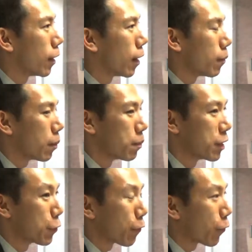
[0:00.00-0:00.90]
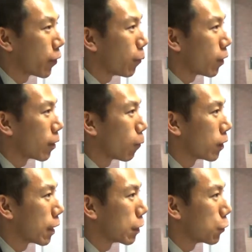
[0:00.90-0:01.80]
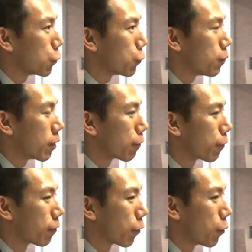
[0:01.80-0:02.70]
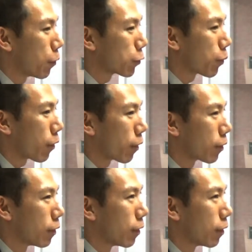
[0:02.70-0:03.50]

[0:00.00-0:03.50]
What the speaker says: and be there for them when they need you. But for the most part,